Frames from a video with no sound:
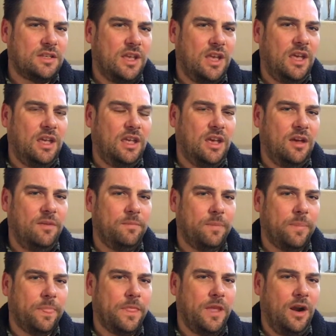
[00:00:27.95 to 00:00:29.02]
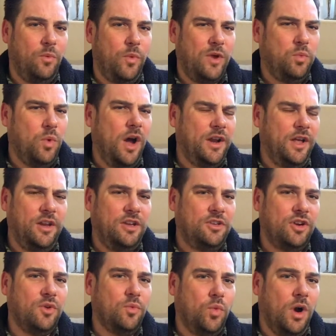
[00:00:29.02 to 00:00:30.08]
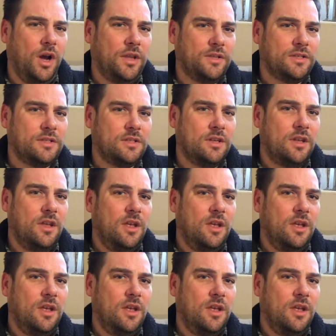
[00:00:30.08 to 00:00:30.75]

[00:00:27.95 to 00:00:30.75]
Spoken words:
a red wine. I only drink whites."